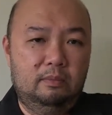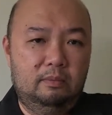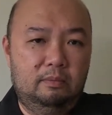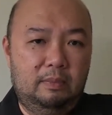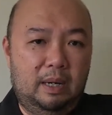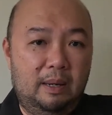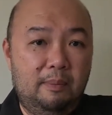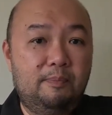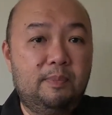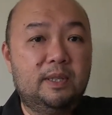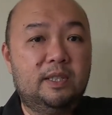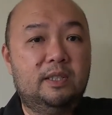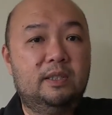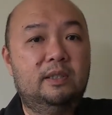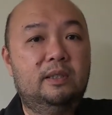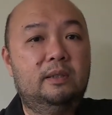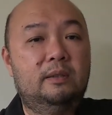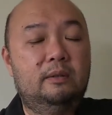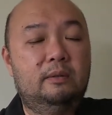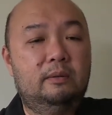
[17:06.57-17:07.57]
My
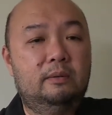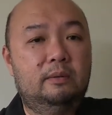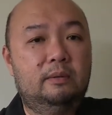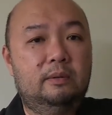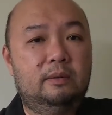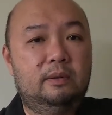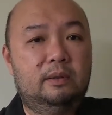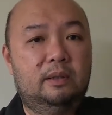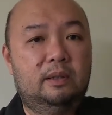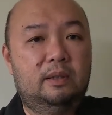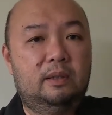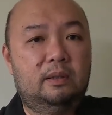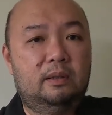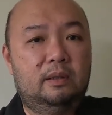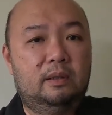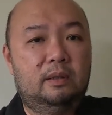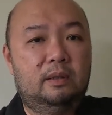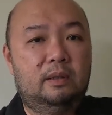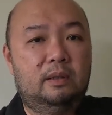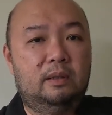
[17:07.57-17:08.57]
personal
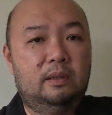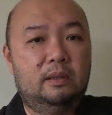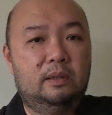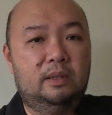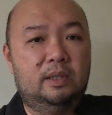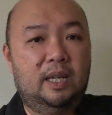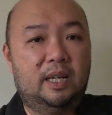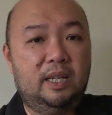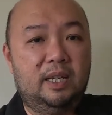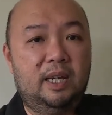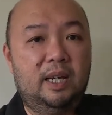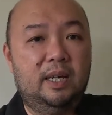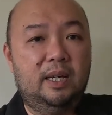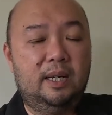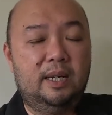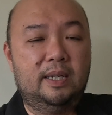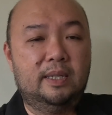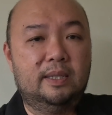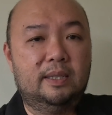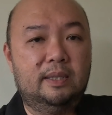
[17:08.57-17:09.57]

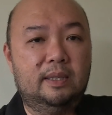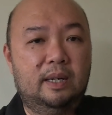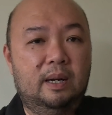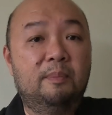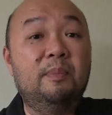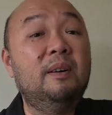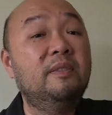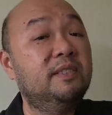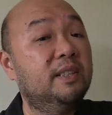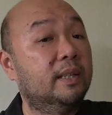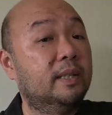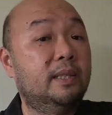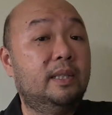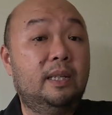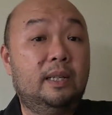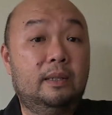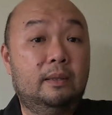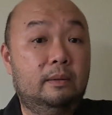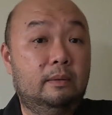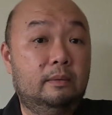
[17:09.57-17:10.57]
thinking is above
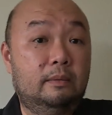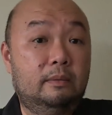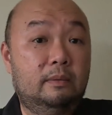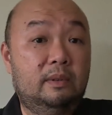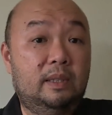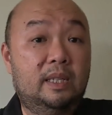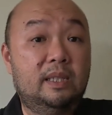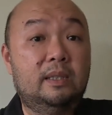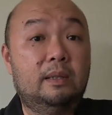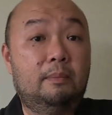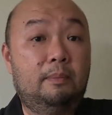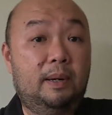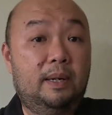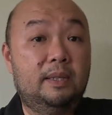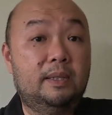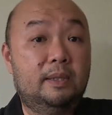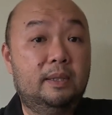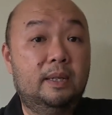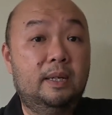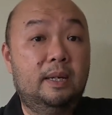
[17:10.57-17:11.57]
16, that's the
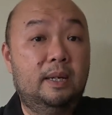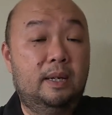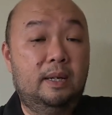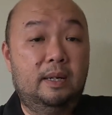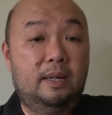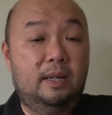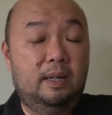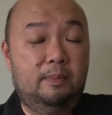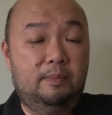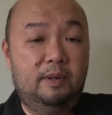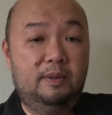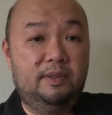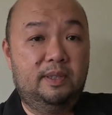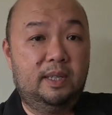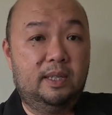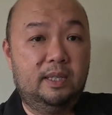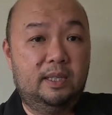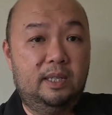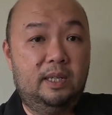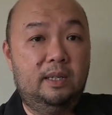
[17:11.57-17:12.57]
best. Above
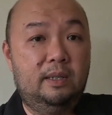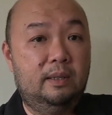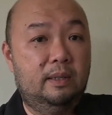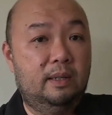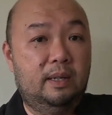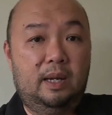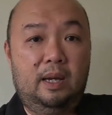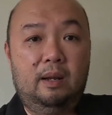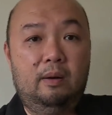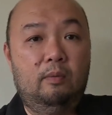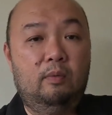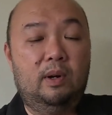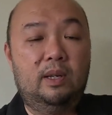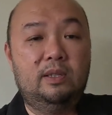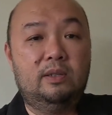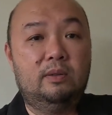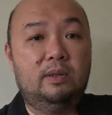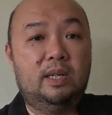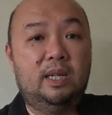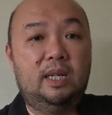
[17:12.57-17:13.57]
16, and
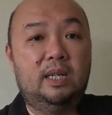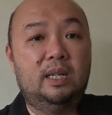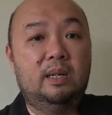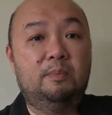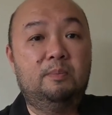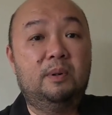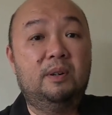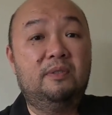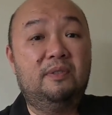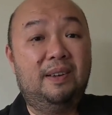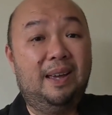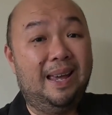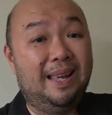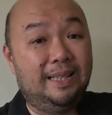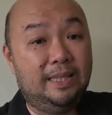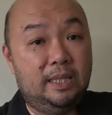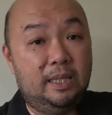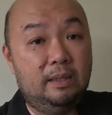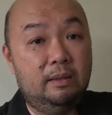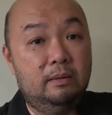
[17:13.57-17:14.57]
once you hit above
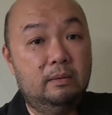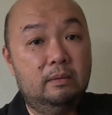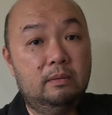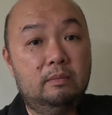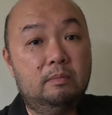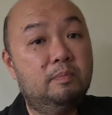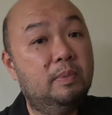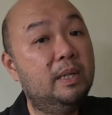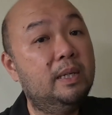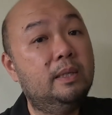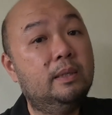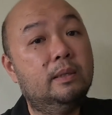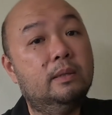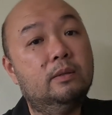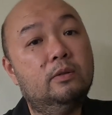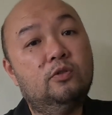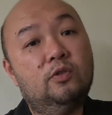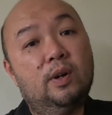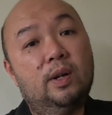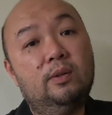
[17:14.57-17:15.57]
18,
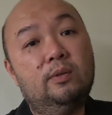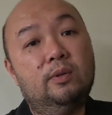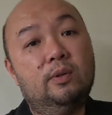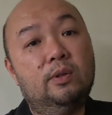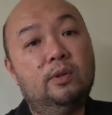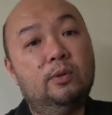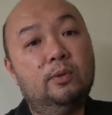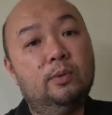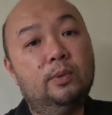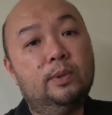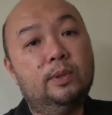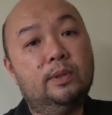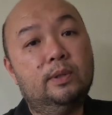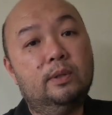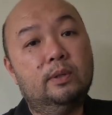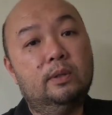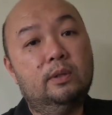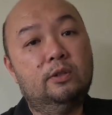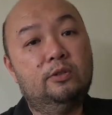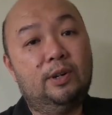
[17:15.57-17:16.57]
please try to
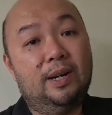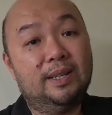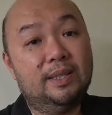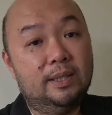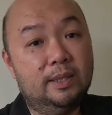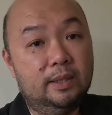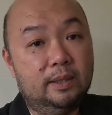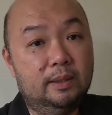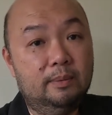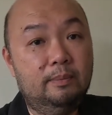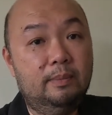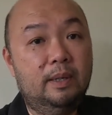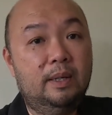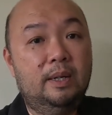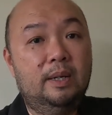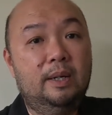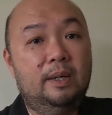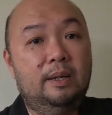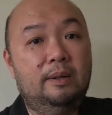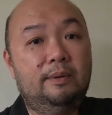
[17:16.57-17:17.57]
use track system
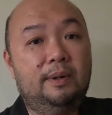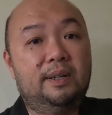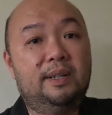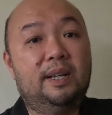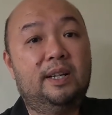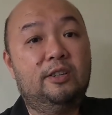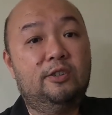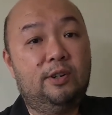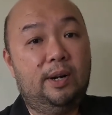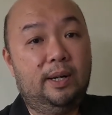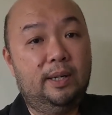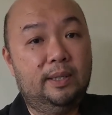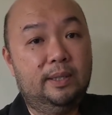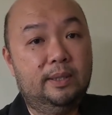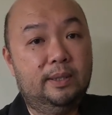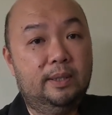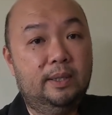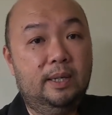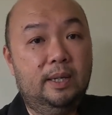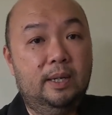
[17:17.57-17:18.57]
rather than
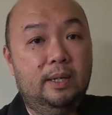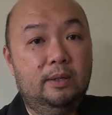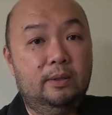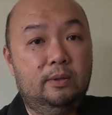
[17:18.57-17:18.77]
trackless.